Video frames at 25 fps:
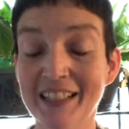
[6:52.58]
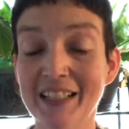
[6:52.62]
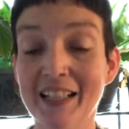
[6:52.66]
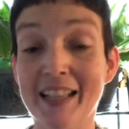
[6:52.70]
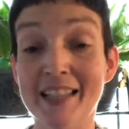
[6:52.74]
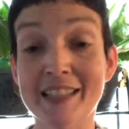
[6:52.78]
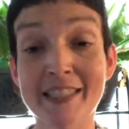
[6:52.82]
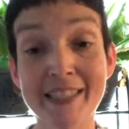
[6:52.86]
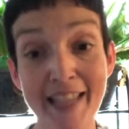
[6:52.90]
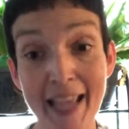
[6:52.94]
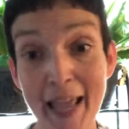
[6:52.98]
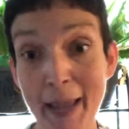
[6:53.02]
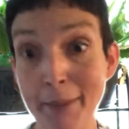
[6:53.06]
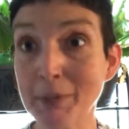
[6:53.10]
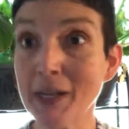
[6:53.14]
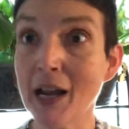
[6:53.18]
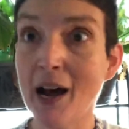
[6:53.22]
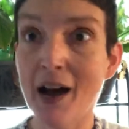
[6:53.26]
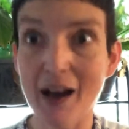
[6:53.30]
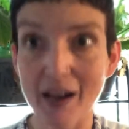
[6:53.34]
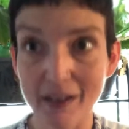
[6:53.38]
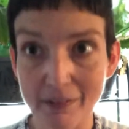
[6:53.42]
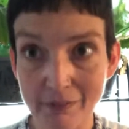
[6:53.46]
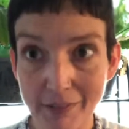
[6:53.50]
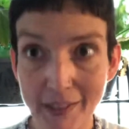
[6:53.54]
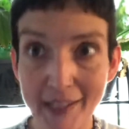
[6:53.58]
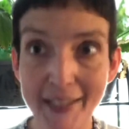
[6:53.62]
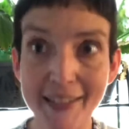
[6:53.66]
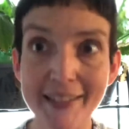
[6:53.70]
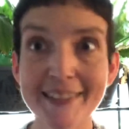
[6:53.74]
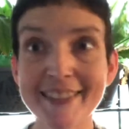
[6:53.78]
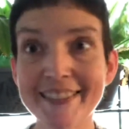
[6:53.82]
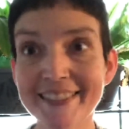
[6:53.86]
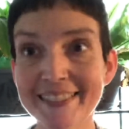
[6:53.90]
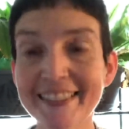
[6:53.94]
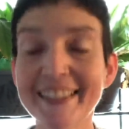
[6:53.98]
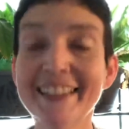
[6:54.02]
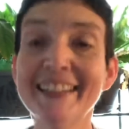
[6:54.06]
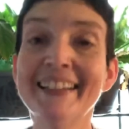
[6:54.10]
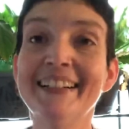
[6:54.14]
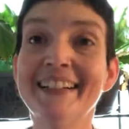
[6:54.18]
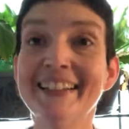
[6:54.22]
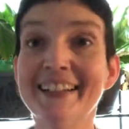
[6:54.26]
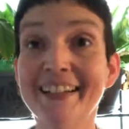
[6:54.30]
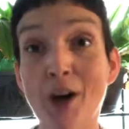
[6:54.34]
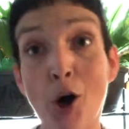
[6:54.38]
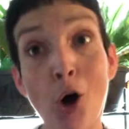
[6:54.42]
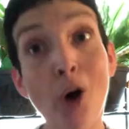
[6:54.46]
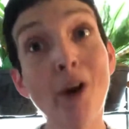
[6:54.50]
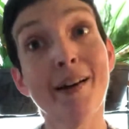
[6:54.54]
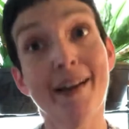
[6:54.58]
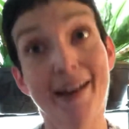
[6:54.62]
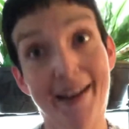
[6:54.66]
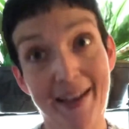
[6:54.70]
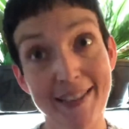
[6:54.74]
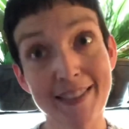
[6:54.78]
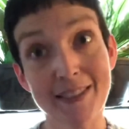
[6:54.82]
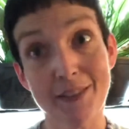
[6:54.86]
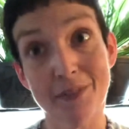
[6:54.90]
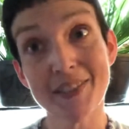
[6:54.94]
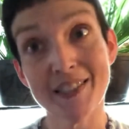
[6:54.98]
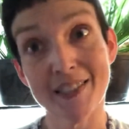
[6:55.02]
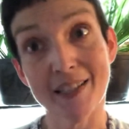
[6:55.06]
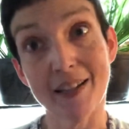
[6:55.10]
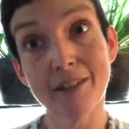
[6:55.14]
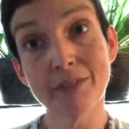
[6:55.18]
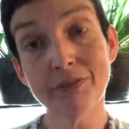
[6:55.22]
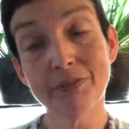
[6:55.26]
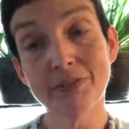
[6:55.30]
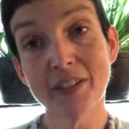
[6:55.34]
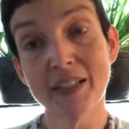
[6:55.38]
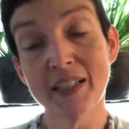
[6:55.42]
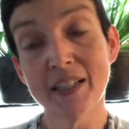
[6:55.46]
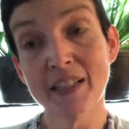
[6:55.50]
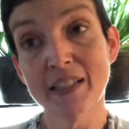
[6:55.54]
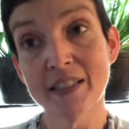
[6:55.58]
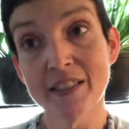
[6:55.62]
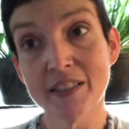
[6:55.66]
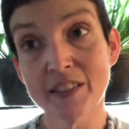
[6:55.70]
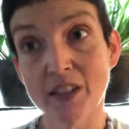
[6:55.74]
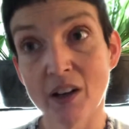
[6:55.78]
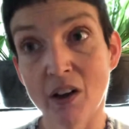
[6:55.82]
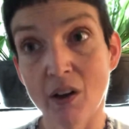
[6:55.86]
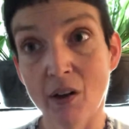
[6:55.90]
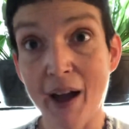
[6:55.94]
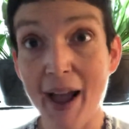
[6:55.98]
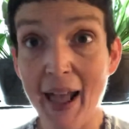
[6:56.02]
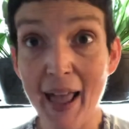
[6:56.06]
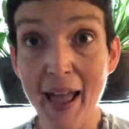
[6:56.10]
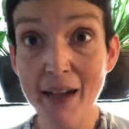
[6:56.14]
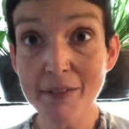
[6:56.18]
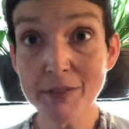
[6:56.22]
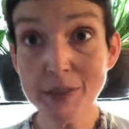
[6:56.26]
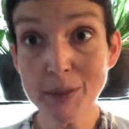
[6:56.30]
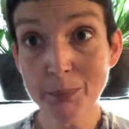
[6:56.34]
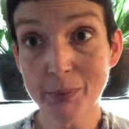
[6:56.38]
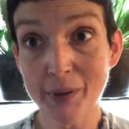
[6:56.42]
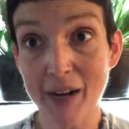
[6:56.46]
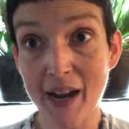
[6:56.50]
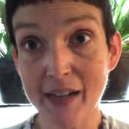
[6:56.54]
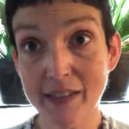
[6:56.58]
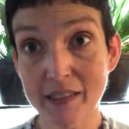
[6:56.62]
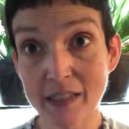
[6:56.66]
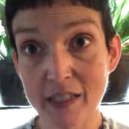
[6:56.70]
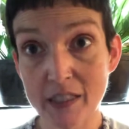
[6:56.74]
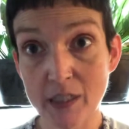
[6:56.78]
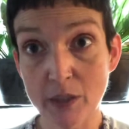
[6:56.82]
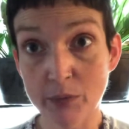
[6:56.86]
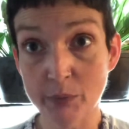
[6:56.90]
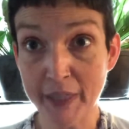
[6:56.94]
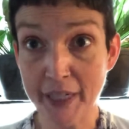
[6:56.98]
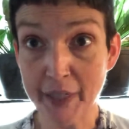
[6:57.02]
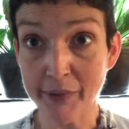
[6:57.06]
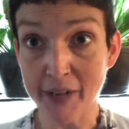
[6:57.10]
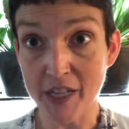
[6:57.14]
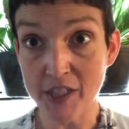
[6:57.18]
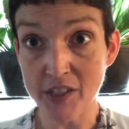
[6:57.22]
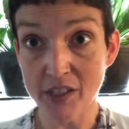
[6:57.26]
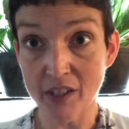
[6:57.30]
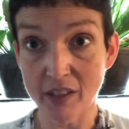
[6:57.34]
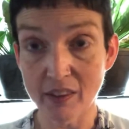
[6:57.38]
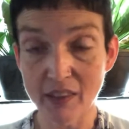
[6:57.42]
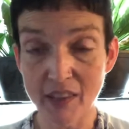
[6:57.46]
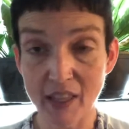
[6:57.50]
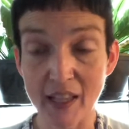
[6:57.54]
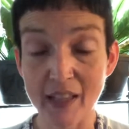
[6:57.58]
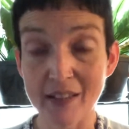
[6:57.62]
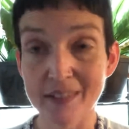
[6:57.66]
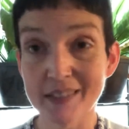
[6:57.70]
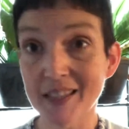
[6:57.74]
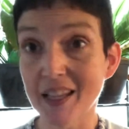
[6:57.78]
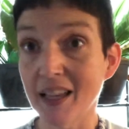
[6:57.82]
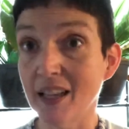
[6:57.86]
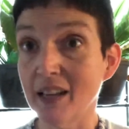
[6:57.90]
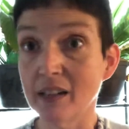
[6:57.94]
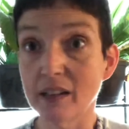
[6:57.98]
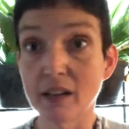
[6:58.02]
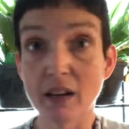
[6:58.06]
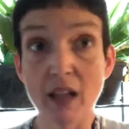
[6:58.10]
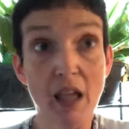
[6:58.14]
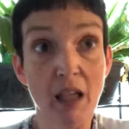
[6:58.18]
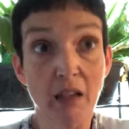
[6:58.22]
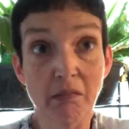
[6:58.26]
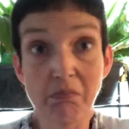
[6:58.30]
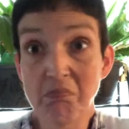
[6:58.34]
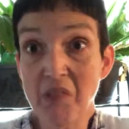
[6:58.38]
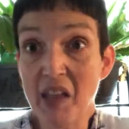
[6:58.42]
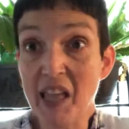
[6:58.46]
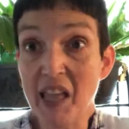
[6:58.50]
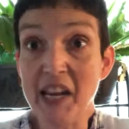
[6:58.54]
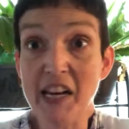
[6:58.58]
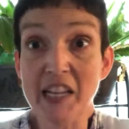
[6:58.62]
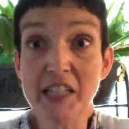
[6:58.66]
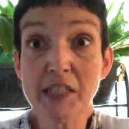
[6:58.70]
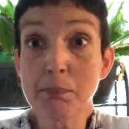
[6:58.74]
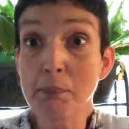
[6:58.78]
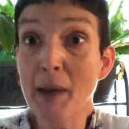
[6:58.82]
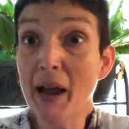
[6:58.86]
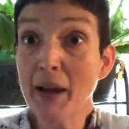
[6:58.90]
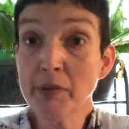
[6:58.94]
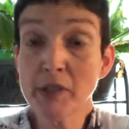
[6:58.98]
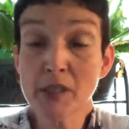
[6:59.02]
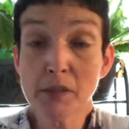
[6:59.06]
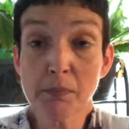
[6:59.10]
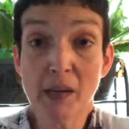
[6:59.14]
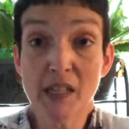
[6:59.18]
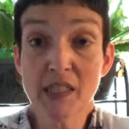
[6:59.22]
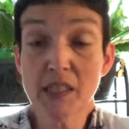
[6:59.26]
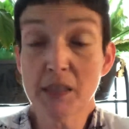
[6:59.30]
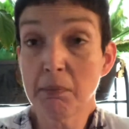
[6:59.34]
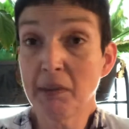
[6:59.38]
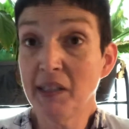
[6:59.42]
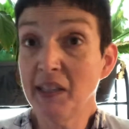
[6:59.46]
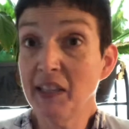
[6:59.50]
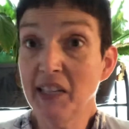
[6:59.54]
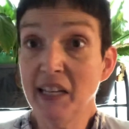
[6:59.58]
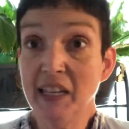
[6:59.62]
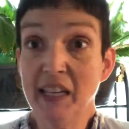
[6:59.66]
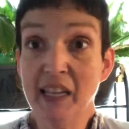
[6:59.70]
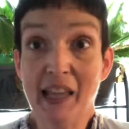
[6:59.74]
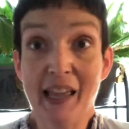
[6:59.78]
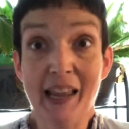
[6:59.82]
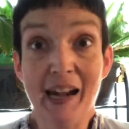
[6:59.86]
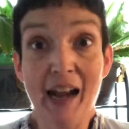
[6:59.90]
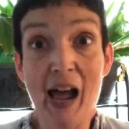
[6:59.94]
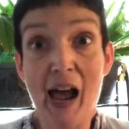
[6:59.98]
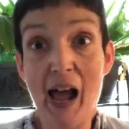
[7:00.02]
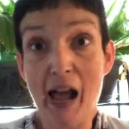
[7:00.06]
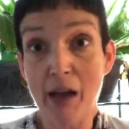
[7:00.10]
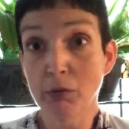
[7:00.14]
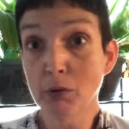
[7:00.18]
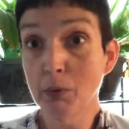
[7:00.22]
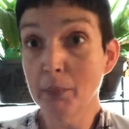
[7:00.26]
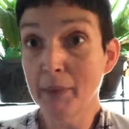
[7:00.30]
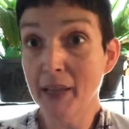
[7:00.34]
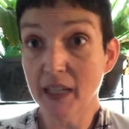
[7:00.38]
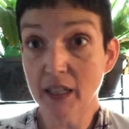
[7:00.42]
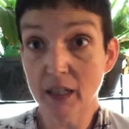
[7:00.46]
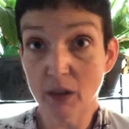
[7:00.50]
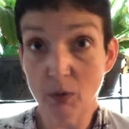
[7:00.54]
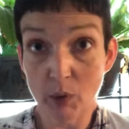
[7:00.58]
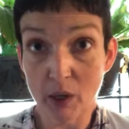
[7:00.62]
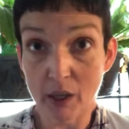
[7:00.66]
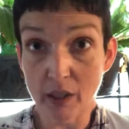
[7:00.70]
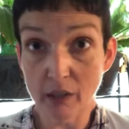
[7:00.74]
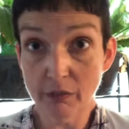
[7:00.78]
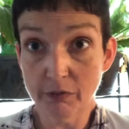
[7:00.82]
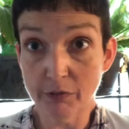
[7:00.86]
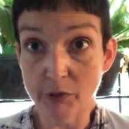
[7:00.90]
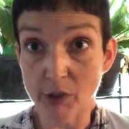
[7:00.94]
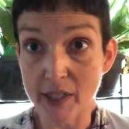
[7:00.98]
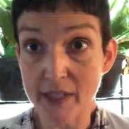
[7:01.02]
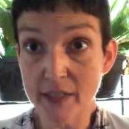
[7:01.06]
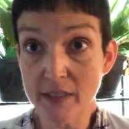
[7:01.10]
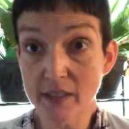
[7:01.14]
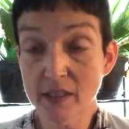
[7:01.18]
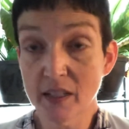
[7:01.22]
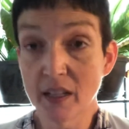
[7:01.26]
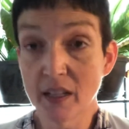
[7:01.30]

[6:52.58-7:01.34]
escaped convicts, all kinds of stuff. So I have some practice in rearranging things, and it's my responsibility, and I will make it work for us.